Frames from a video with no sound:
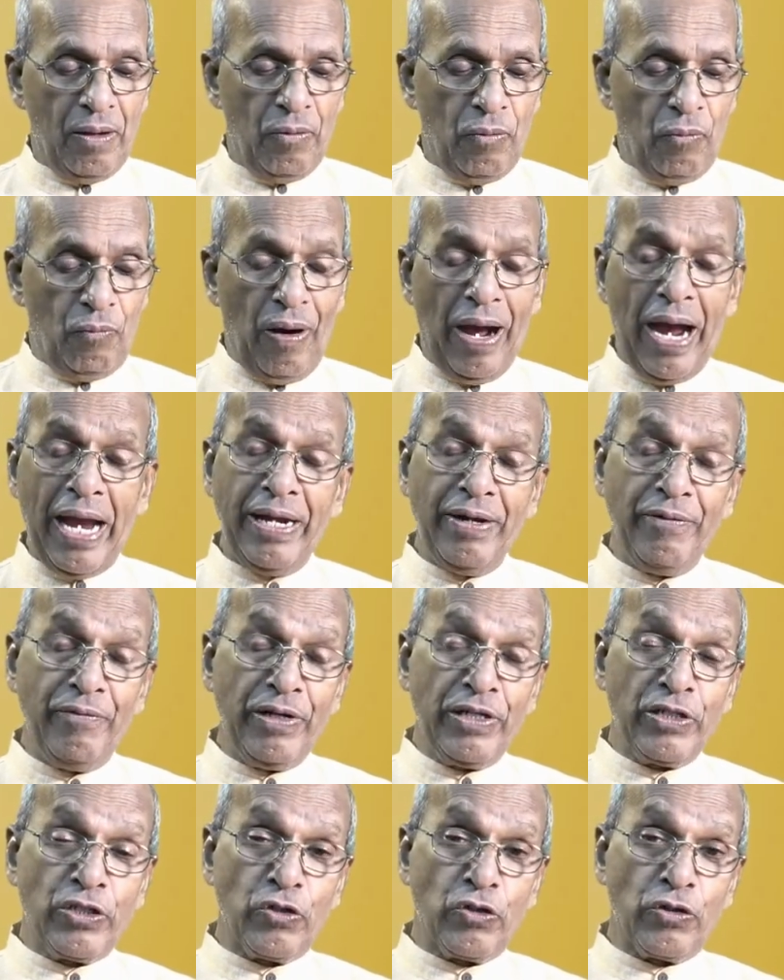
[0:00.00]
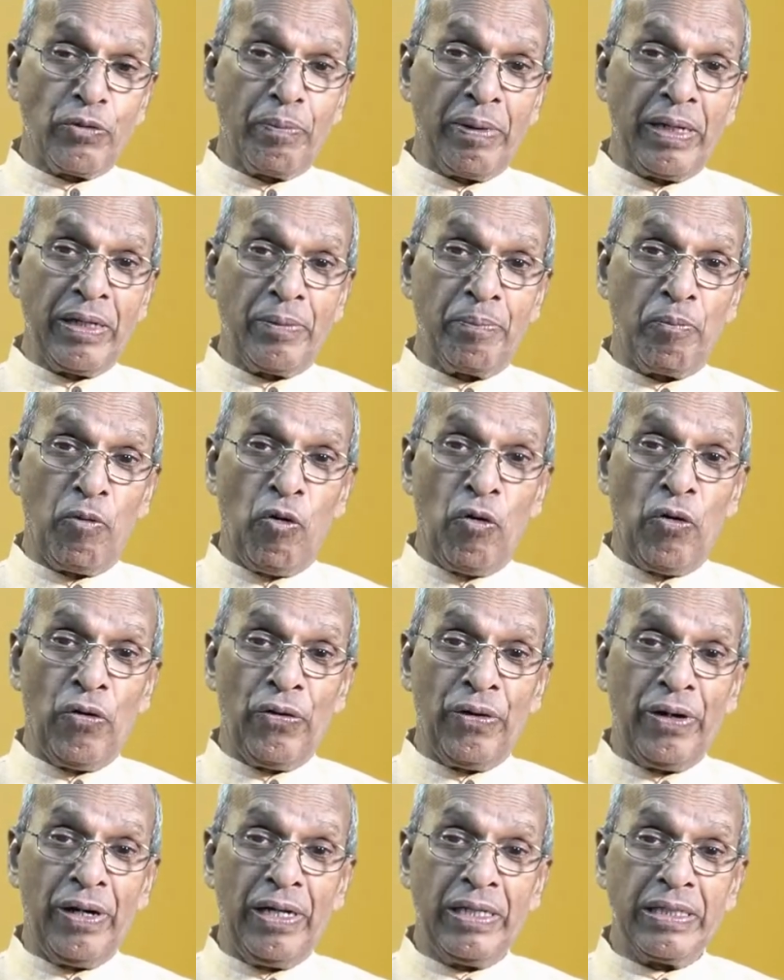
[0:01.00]
Why we should be
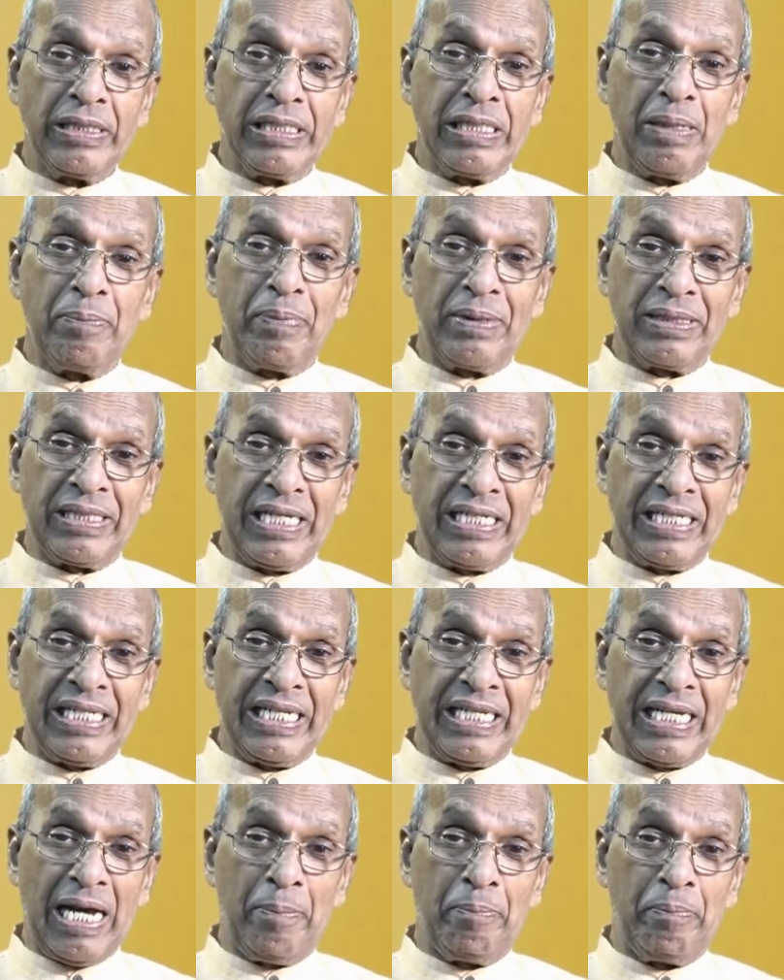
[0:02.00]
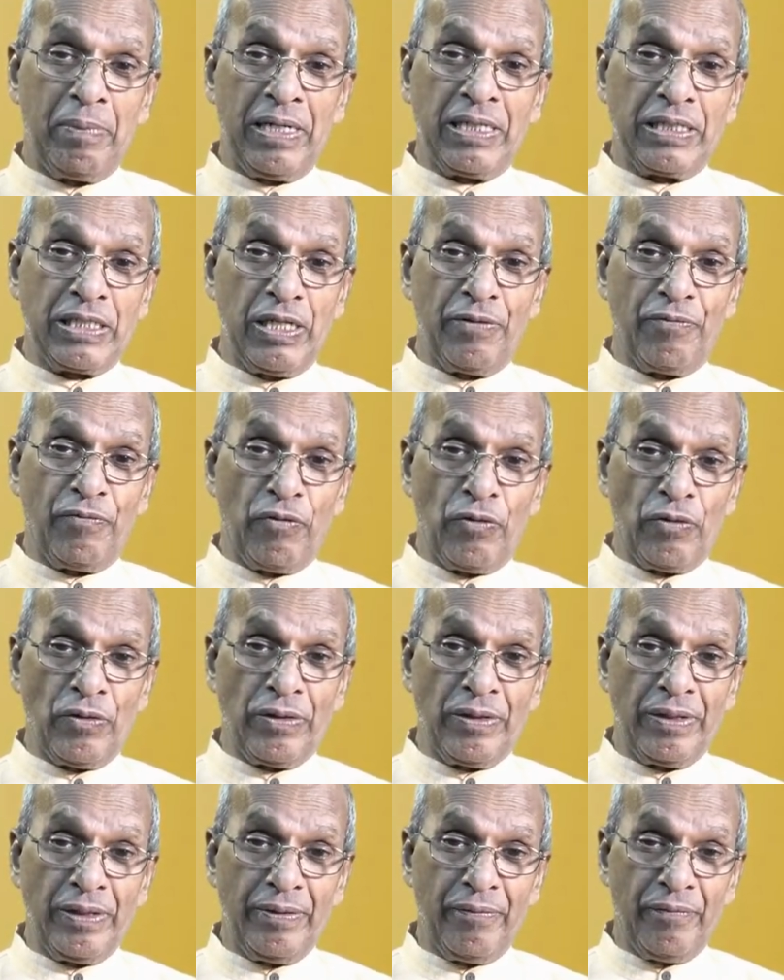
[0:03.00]
more sympathetic and
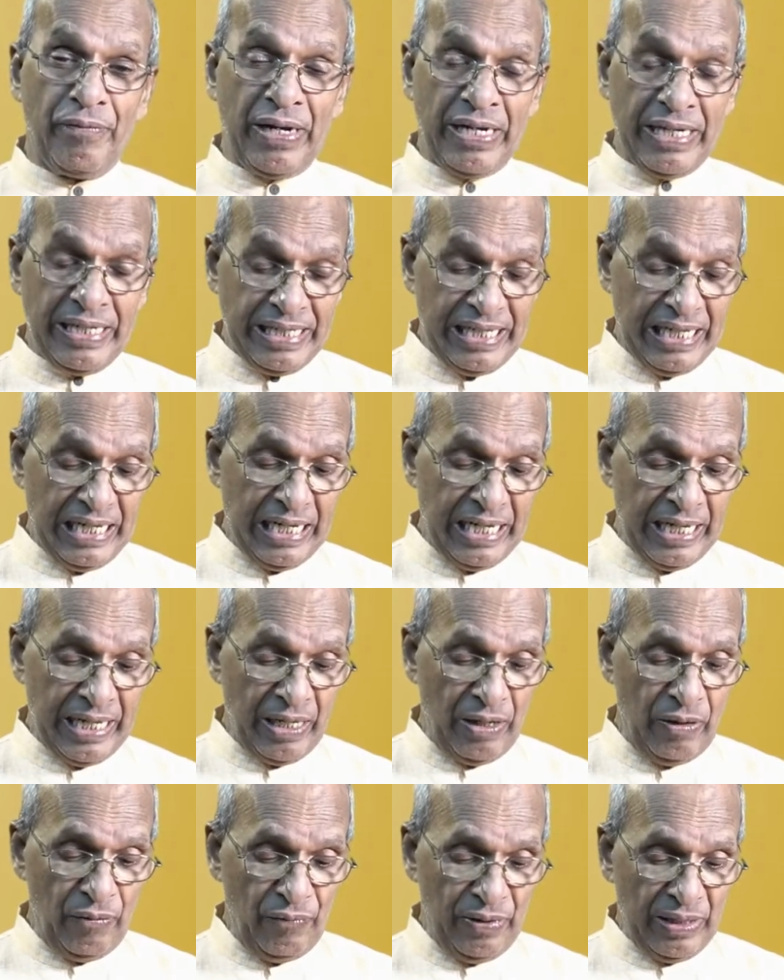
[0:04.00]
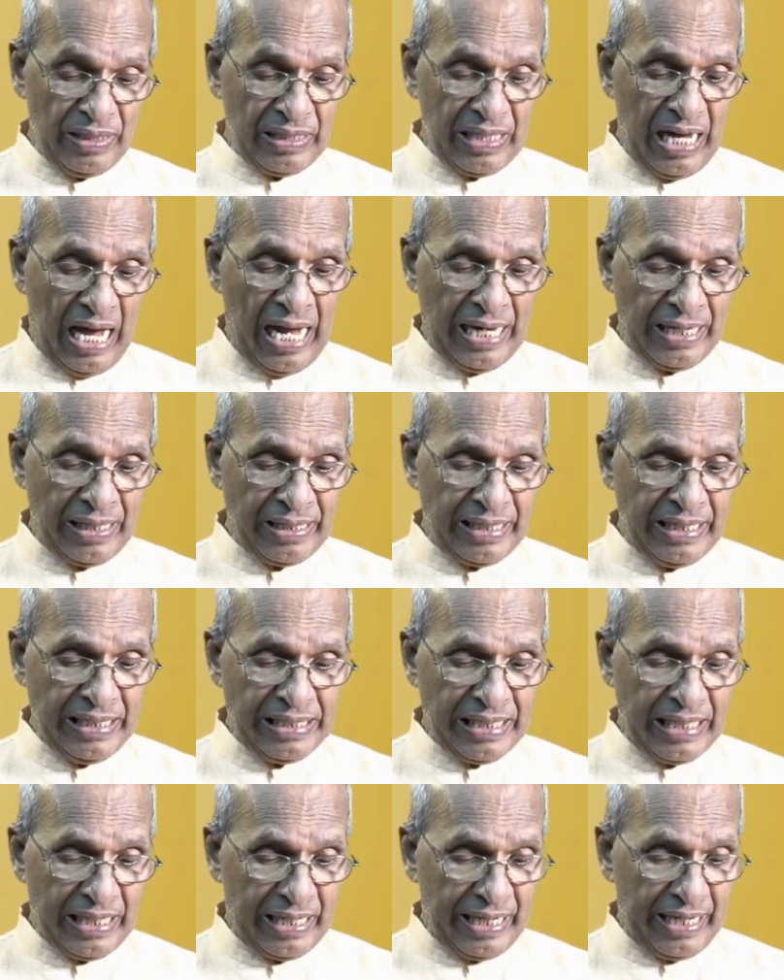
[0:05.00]
merciful when dealing with
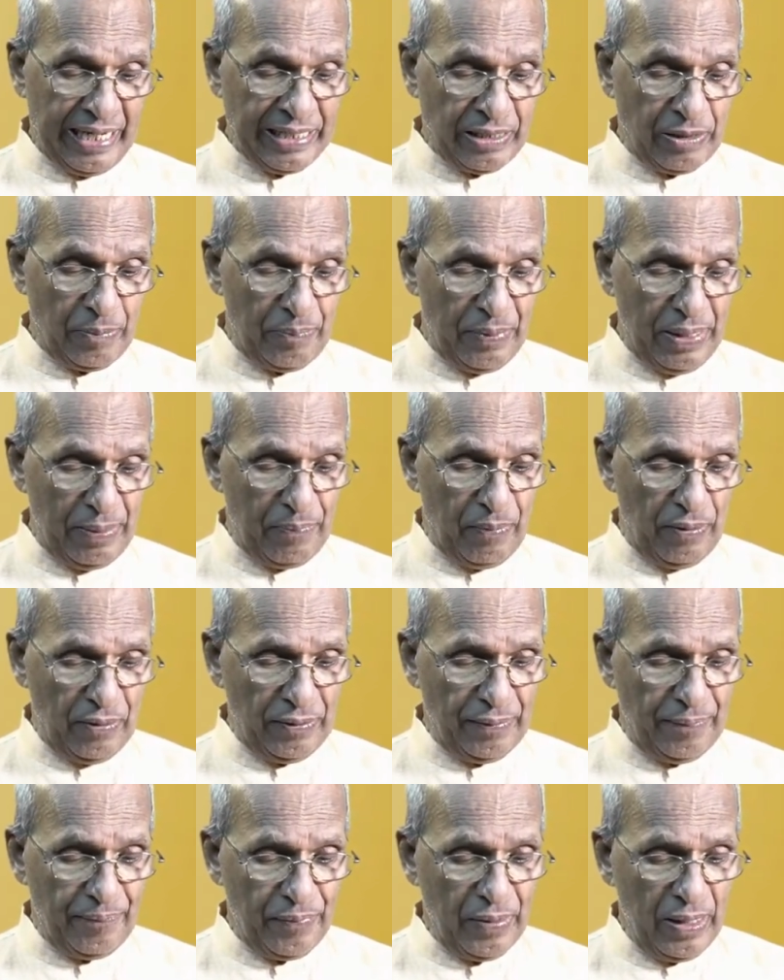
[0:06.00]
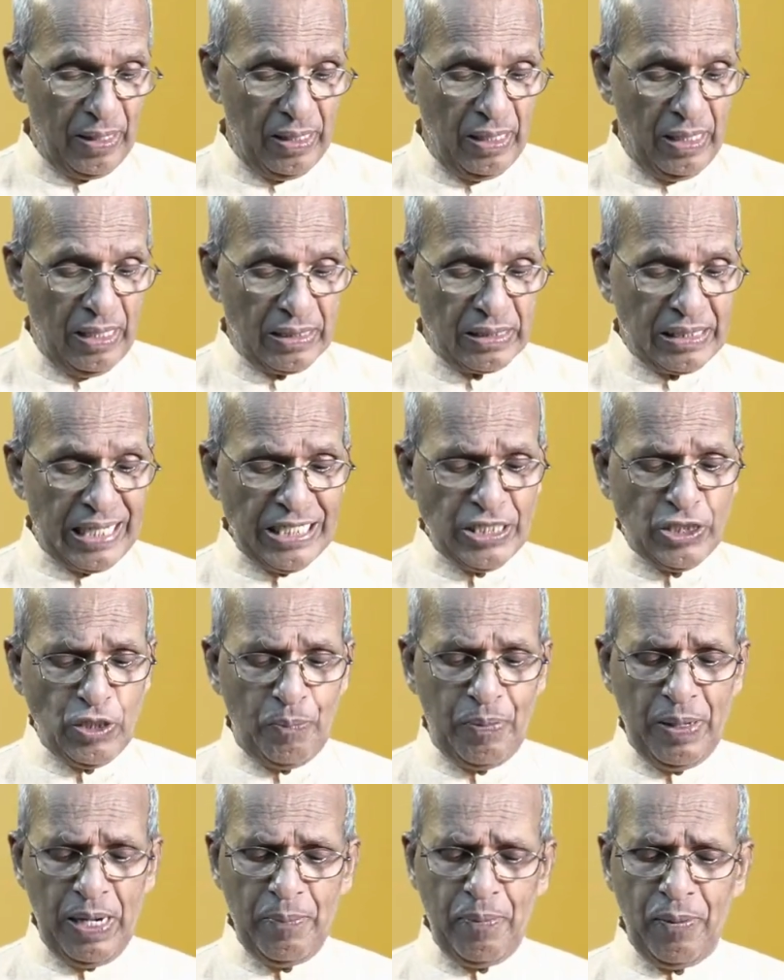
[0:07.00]
unregenerated people.
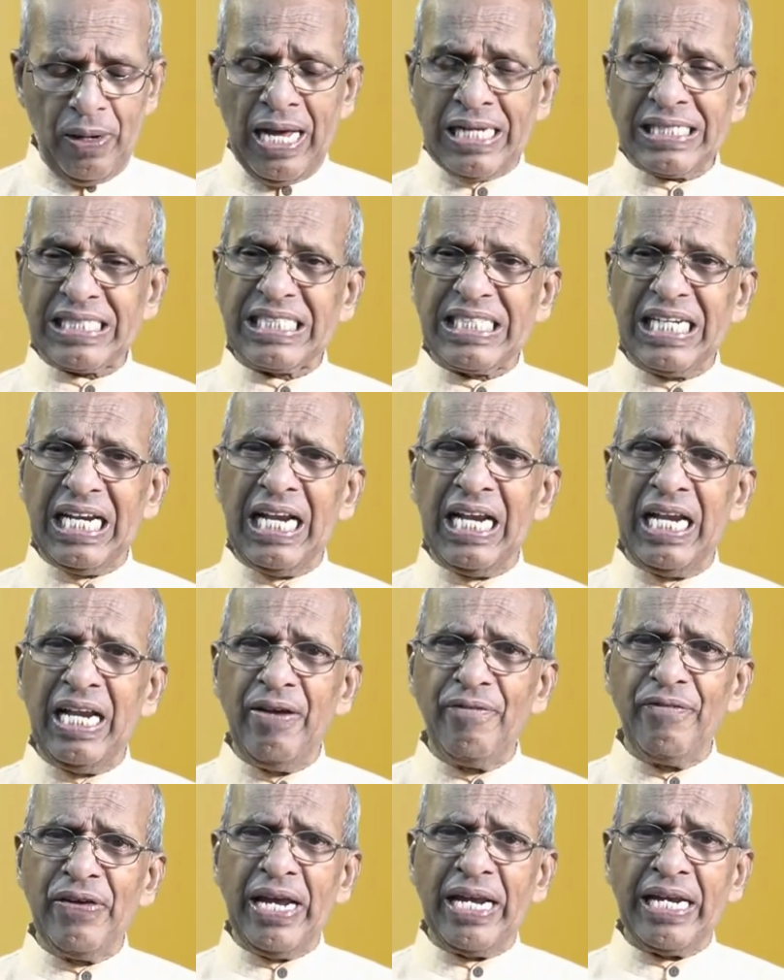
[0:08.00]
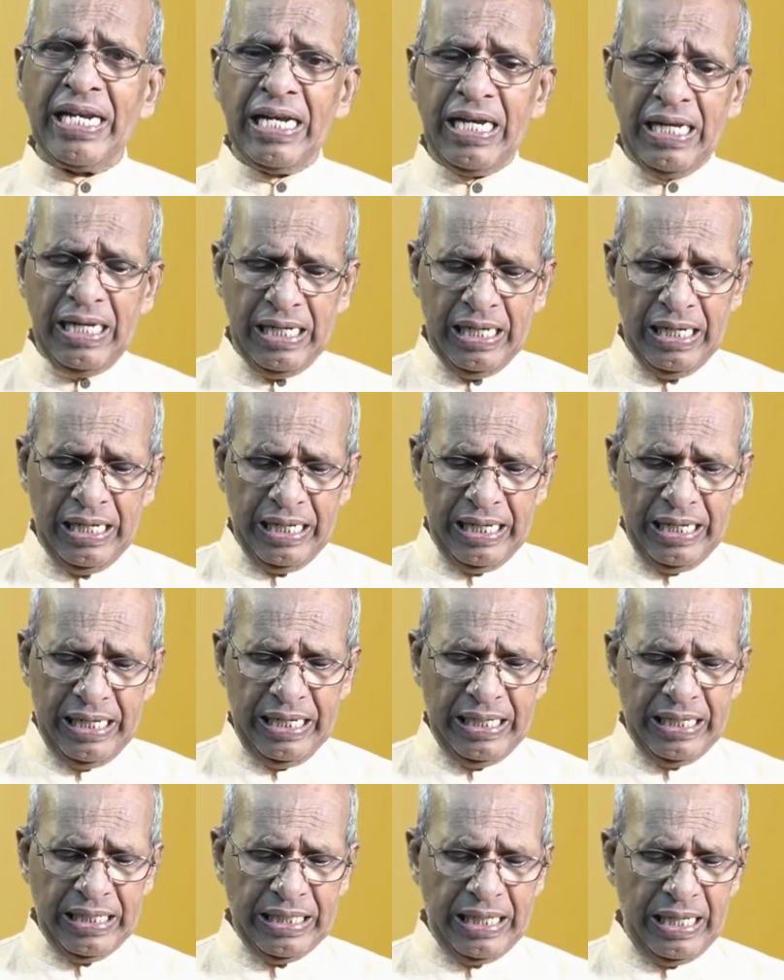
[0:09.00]
Such people are still living
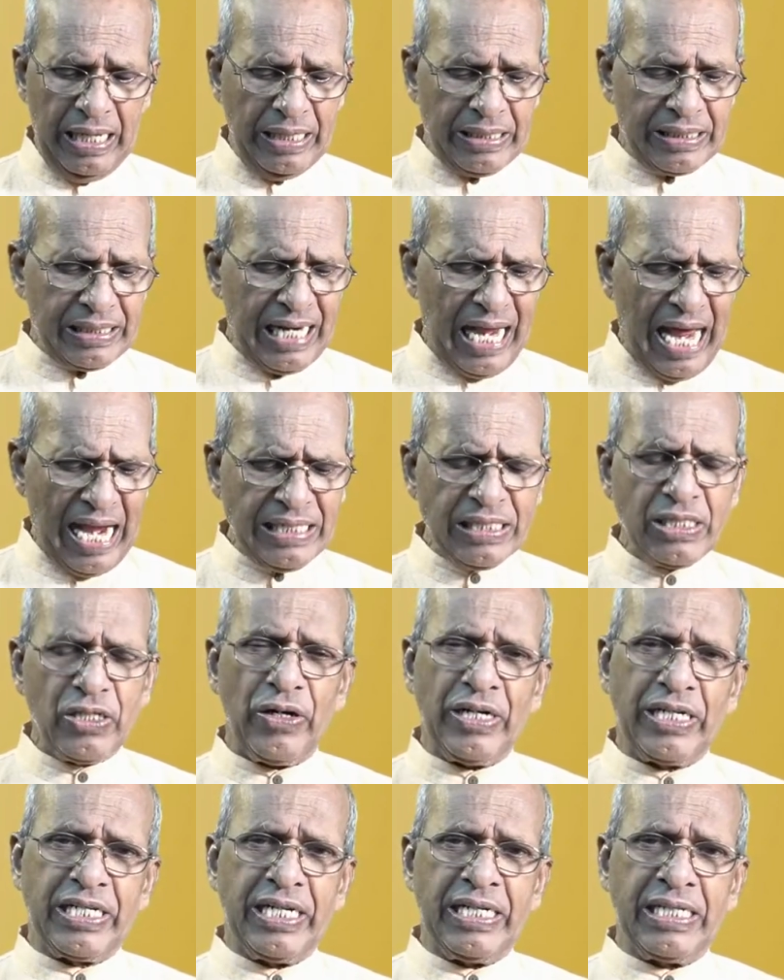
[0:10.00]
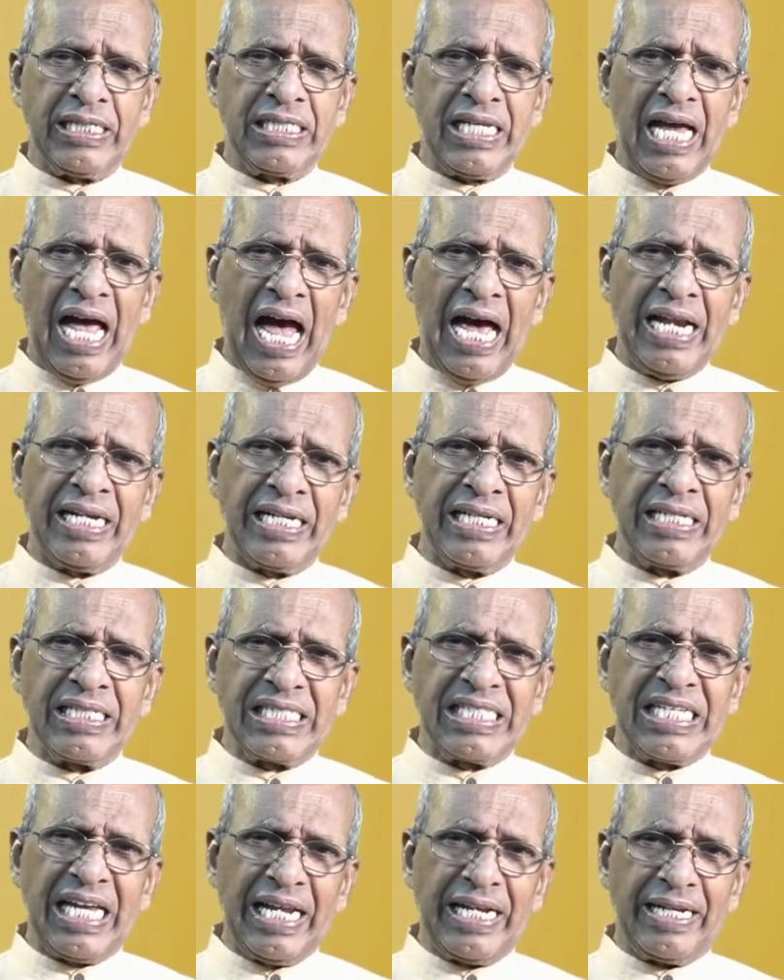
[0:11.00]
in transgressions and in
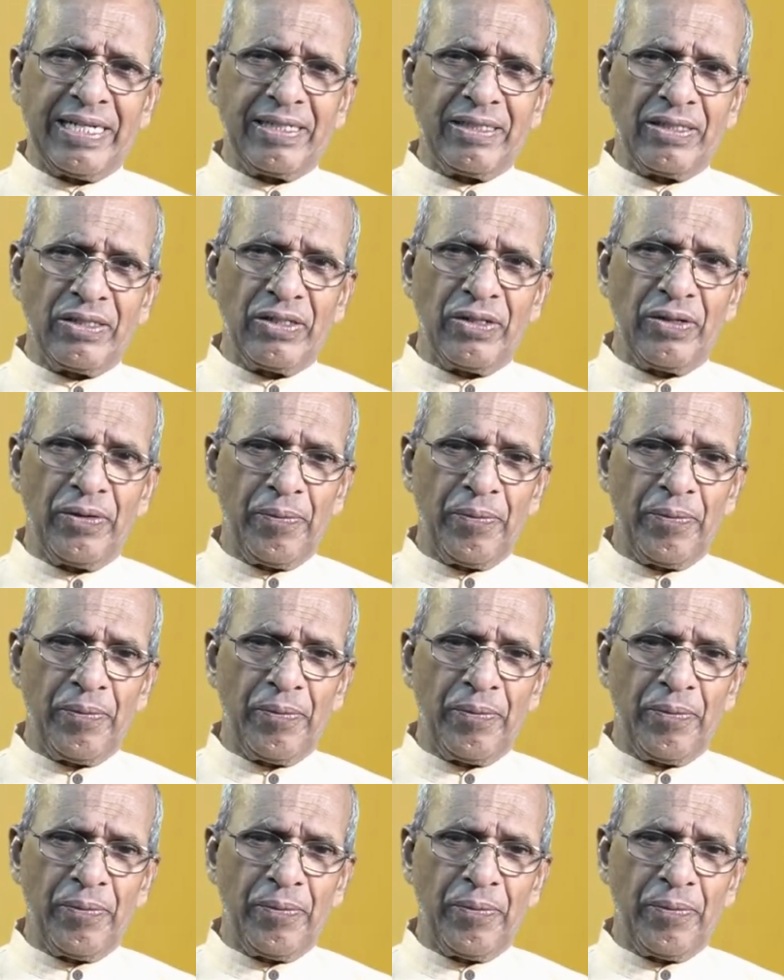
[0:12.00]
sin.